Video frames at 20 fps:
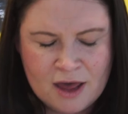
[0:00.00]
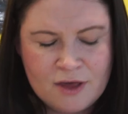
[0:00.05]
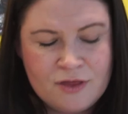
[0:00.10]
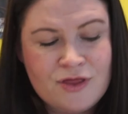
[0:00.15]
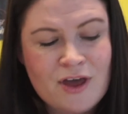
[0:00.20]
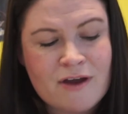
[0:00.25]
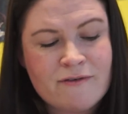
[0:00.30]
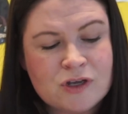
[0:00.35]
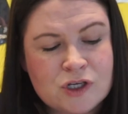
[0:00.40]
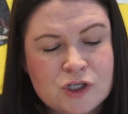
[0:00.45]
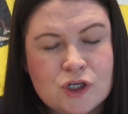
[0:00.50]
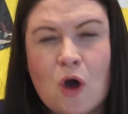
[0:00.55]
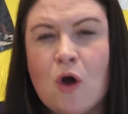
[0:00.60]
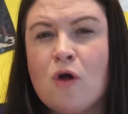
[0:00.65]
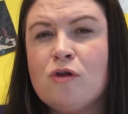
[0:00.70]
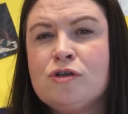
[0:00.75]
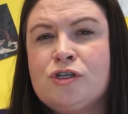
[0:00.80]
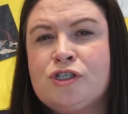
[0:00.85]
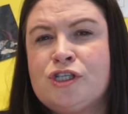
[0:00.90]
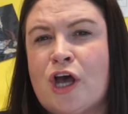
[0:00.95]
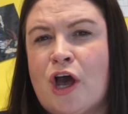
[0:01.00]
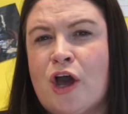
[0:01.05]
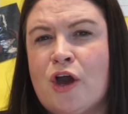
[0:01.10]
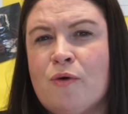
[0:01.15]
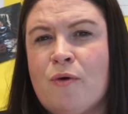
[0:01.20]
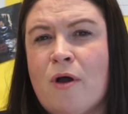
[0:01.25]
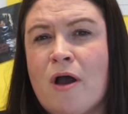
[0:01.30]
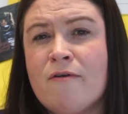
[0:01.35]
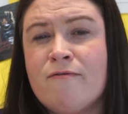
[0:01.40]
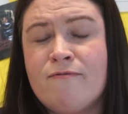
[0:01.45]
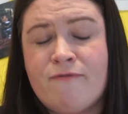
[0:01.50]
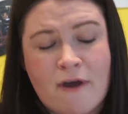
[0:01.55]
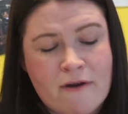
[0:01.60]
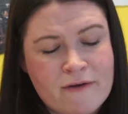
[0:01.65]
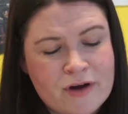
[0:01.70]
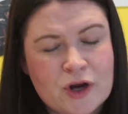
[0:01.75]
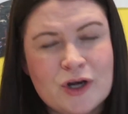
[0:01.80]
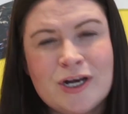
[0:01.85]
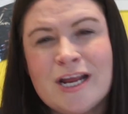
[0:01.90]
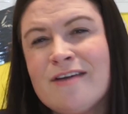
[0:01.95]
There is also a
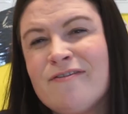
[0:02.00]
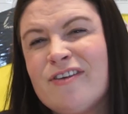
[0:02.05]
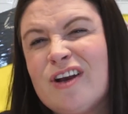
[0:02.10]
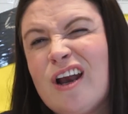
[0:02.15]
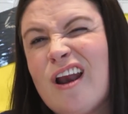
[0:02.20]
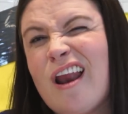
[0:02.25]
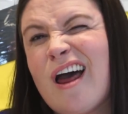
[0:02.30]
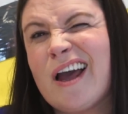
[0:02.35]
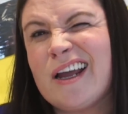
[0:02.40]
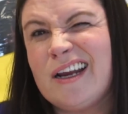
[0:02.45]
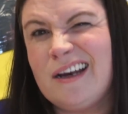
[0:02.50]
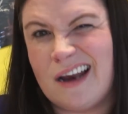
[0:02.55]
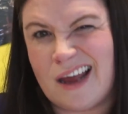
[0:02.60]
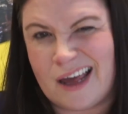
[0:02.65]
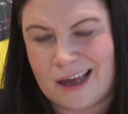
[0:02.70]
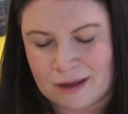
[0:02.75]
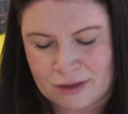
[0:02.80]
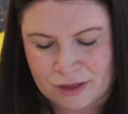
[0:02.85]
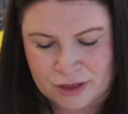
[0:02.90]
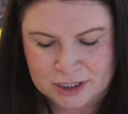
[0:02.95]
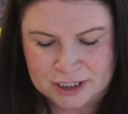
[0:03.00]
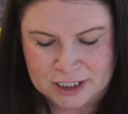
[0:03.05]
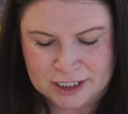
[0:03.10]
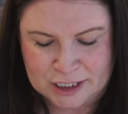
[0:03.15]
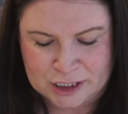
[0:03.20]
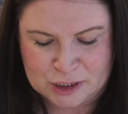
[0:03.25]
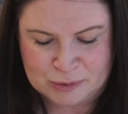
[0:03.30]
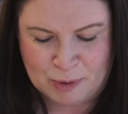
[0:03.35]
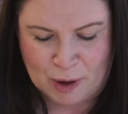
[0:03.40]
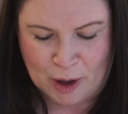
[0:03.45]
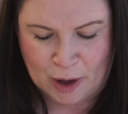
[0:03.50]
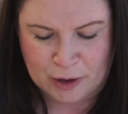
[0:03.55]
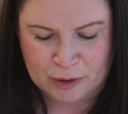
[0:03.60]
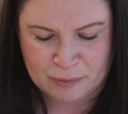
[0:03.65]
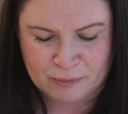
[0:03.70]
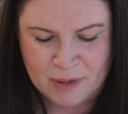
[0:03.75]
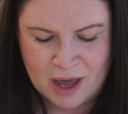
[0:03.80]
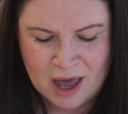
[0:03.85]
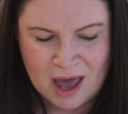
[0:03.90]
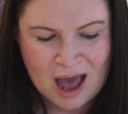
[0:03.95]
very uneven line length to this
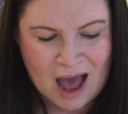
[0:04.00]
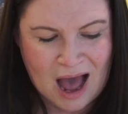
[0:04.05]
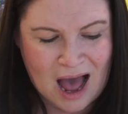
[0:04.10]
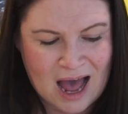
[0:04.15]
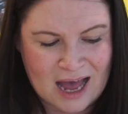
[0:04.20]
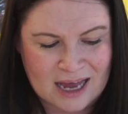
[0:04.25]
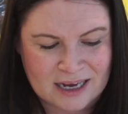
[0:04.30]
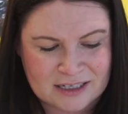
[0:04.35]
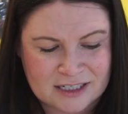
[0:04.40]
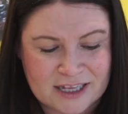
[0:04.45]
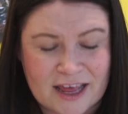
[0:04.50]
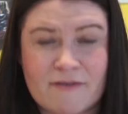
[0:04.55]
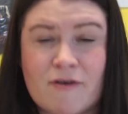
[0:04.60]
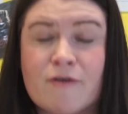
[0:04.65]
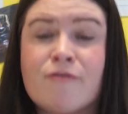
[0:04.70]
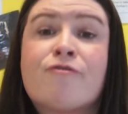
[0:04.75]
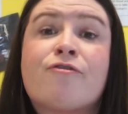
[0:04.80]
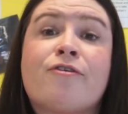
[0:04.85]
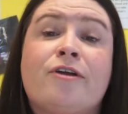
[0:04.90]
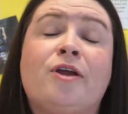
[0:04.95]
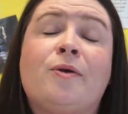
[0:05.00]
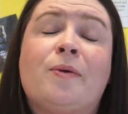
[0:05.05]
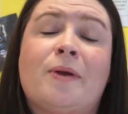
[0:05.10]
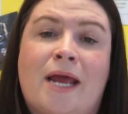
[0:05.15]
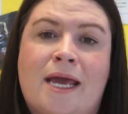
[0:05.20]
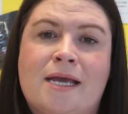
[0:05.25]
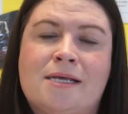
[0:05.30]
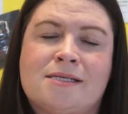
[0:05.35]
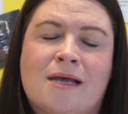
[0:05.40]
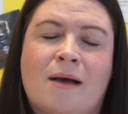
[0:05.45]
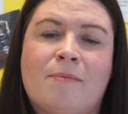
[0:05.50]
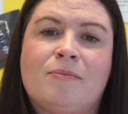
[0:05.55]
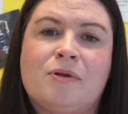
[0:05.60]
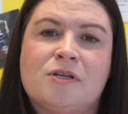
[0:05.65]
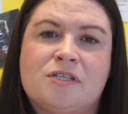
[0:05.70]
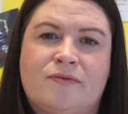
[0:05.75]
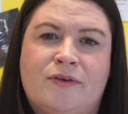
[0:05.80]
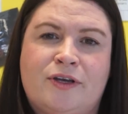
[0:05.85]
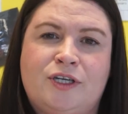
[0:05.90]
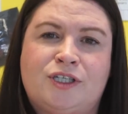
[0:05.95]
poem, and there are frequent
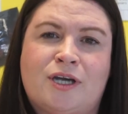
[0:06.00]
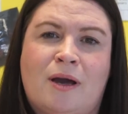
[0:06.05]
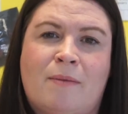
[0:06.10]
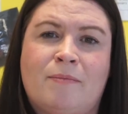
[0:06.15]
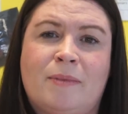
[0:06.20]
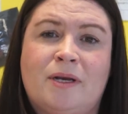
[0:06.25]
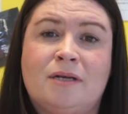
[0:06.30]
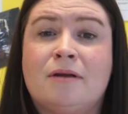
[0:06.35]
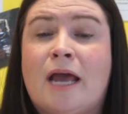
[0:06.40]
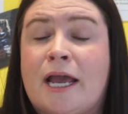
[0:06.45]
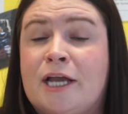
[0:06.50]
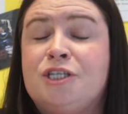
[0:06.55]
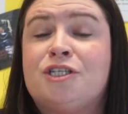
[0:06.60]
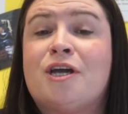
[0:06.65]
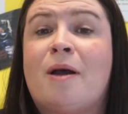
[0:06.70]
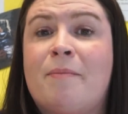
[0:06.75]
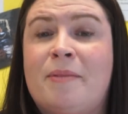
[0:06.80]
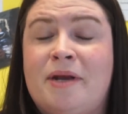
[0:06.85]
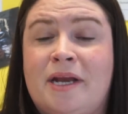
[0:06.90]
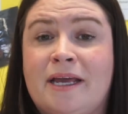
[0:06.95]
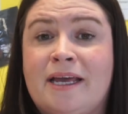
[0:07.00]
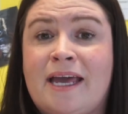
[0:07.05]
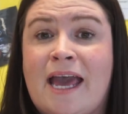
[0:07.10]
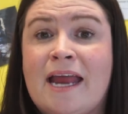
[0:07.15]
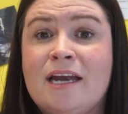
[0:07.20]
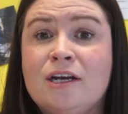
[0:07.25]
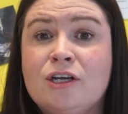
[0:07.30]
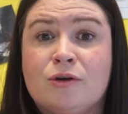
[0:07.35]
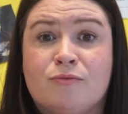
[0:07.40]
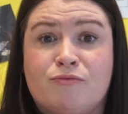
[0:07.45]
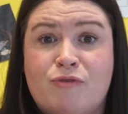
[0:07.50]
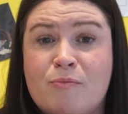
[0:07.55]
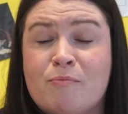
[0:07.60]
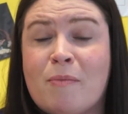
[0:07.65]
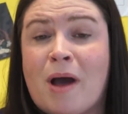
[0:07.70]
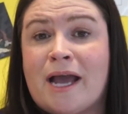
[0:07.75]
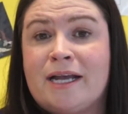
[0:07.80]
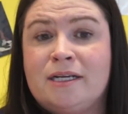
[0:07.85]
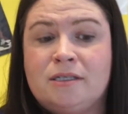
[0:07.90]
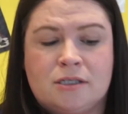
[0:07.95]
examples of enjambment. Enjambment, again, could
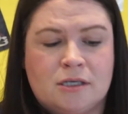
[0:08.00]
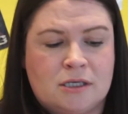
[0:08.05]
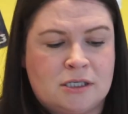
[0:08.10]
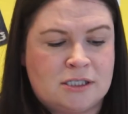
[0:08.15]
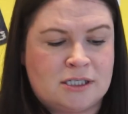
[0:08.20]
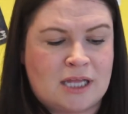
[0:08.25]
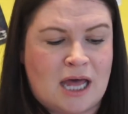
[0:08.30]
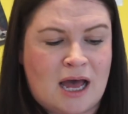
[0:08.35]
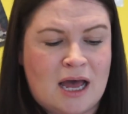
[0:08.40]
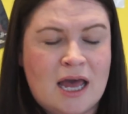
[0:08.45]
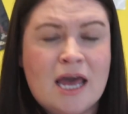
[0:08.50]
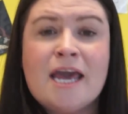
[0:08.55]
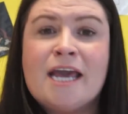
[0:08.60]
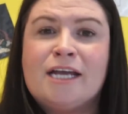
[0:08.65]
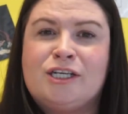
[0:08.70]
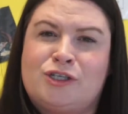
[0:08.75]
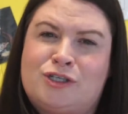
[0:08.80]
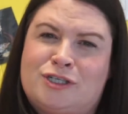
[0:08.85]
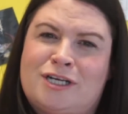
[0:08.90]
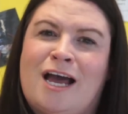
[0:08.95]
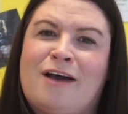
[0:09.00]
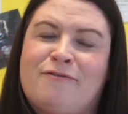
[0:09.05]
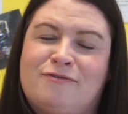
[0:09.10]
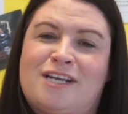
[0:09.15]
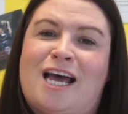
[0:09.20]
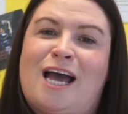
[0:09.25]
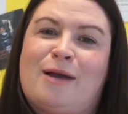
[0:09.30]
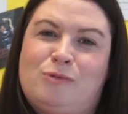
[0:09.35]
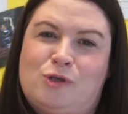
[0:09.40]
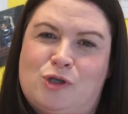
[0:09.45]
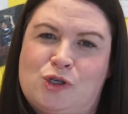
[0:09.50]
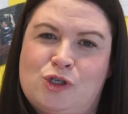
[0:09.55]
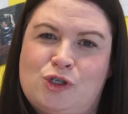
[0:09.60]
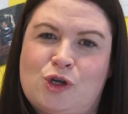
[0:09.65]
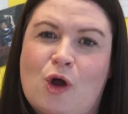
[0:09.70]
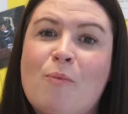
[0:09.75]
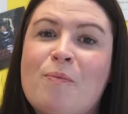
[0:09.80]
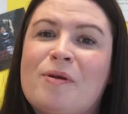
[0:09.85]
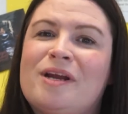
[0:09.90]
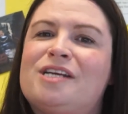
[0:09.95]
remind us that he doesn't have time to
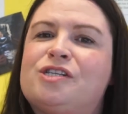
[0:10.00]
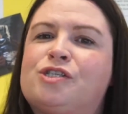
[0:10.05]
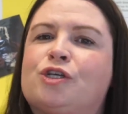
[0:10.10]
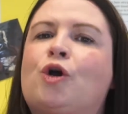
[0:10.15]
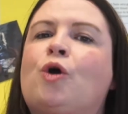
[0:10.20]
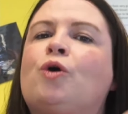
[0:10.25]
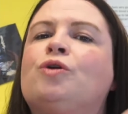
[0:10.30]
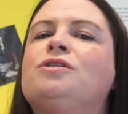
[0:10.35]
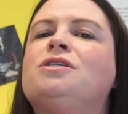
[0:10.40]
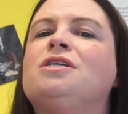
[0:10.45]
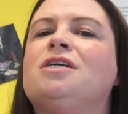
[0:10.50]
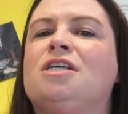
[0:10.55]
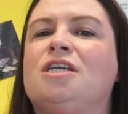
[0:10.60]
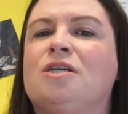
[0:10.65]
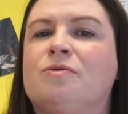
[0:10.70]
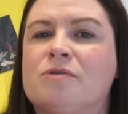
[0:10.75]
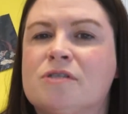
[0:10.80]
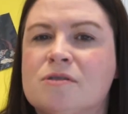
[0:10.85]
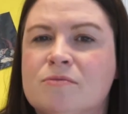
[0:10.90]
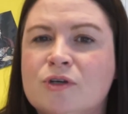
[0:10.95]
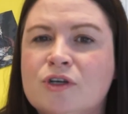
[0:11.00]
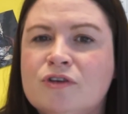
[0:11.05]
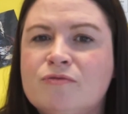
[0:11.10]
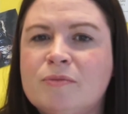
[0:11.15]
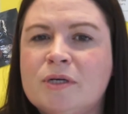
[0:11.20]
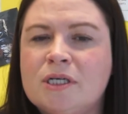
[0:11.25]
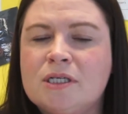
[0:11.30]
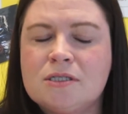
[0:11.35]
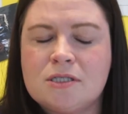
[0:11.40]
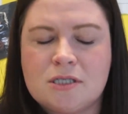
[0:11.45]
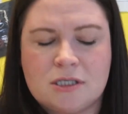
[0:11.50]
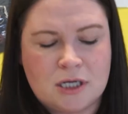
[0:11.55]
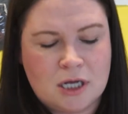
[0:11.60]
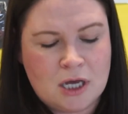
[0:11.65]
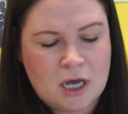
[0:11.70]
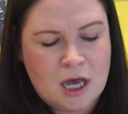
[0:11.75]
stop. It is a continuous movement.